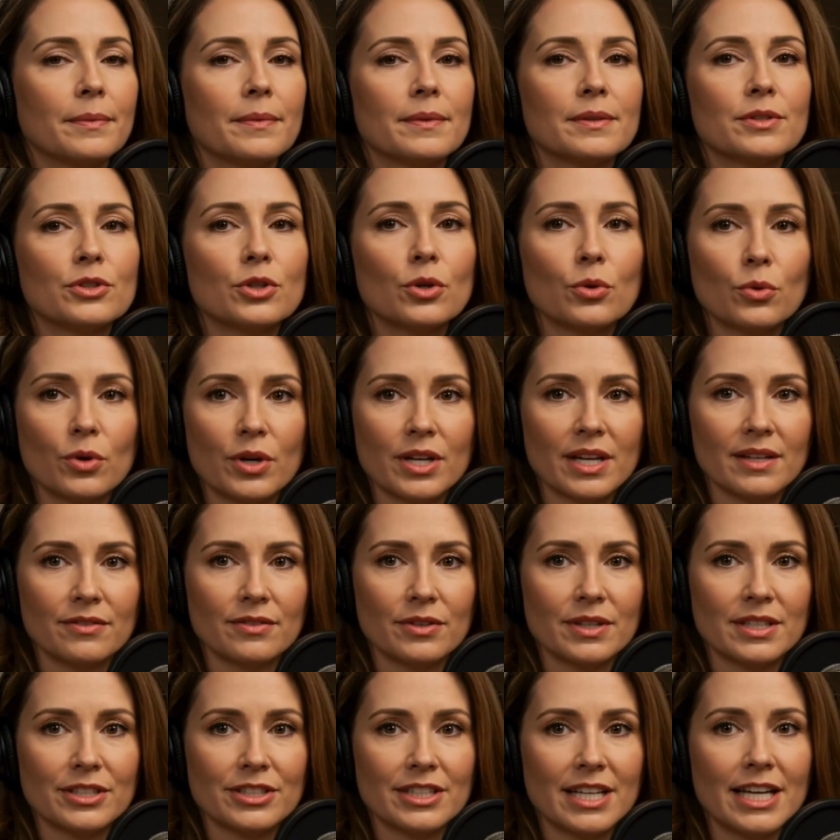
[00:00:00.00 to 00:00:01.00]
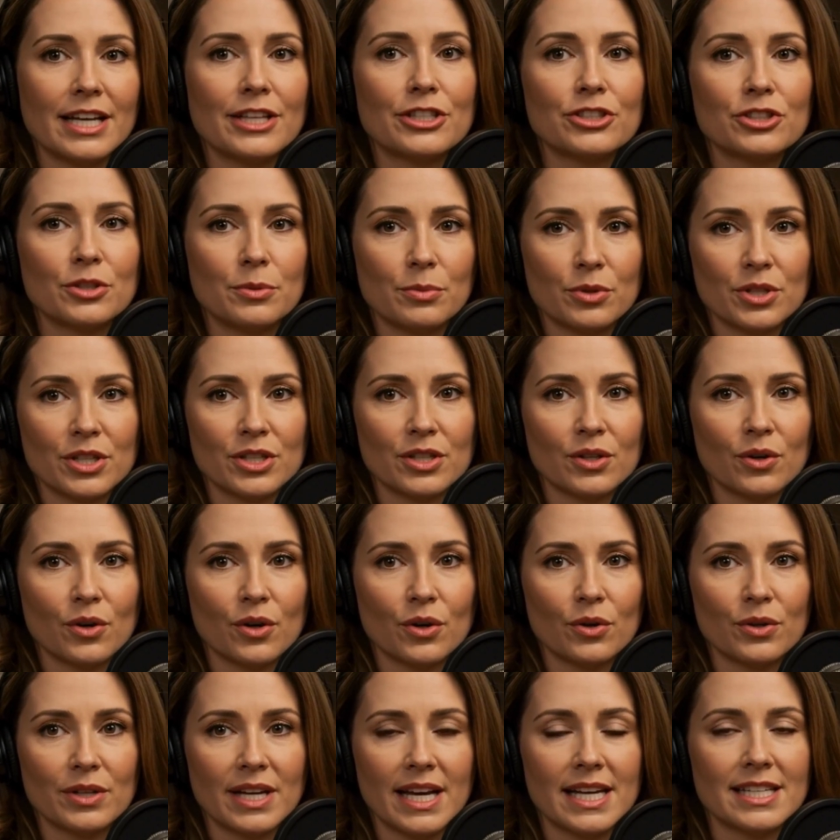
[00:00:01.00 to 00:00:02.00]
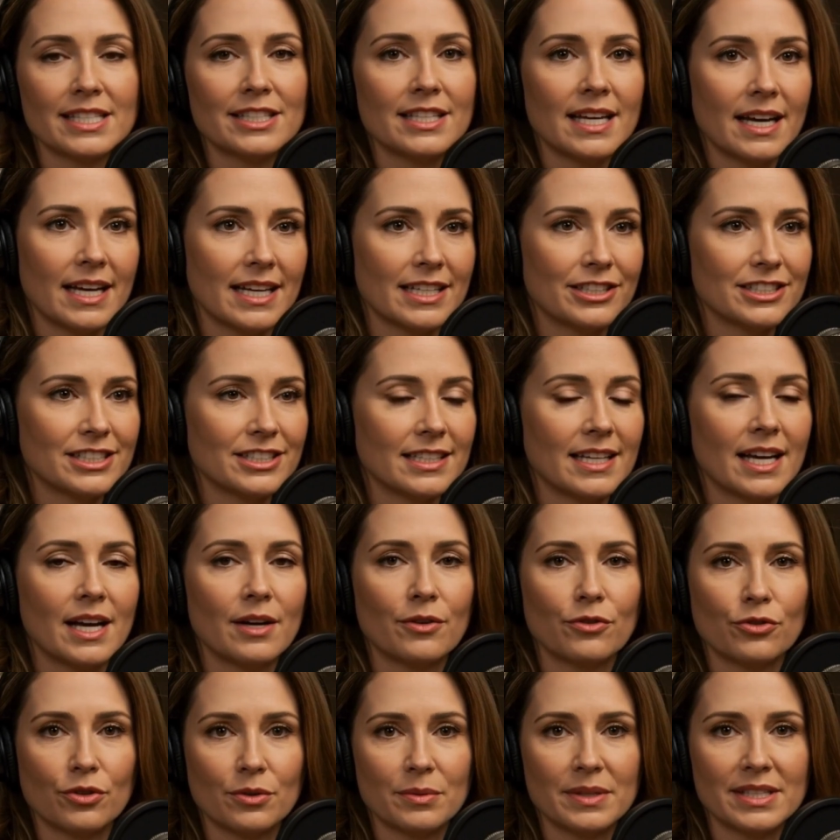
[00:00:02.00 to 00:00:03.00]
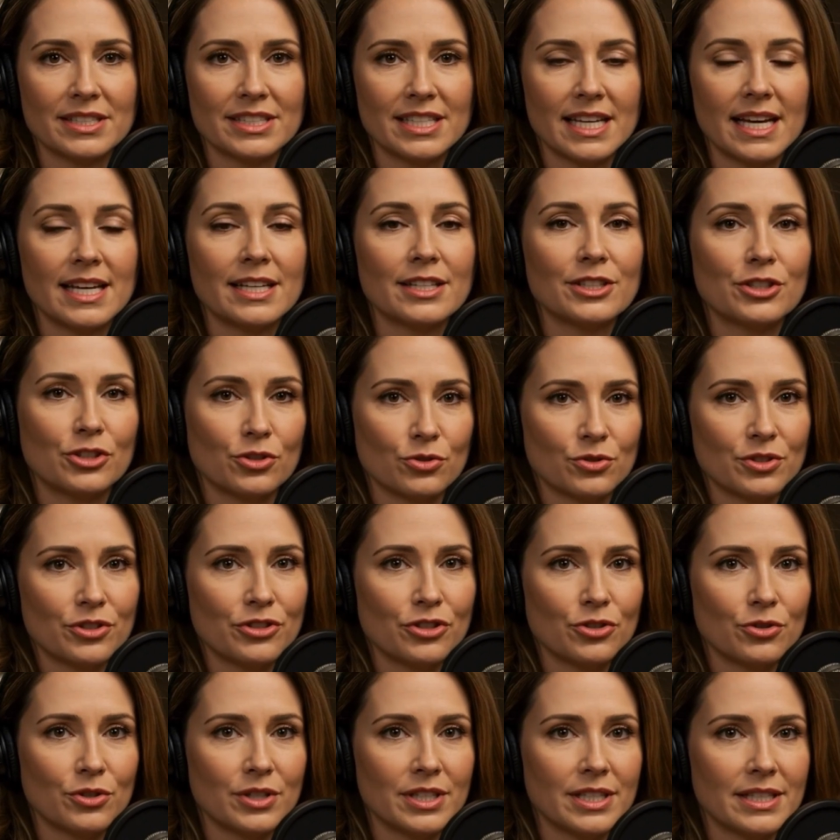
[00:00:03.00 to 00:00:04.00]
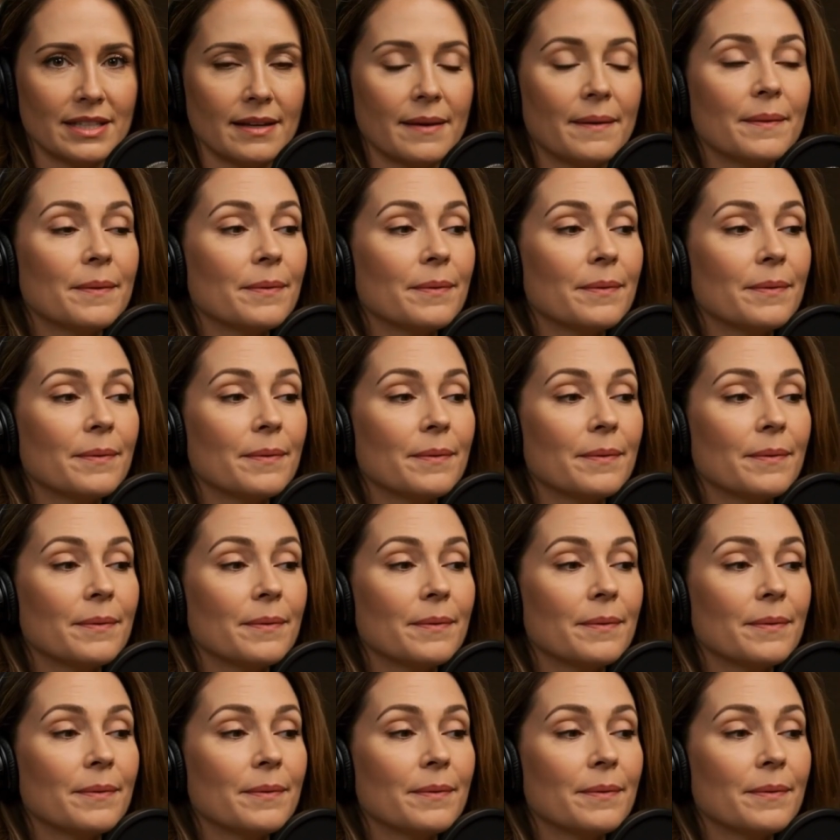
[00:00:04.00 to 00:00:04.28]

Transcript: Do whatever it takes to bring your own anxiety down from a 10 to a 3.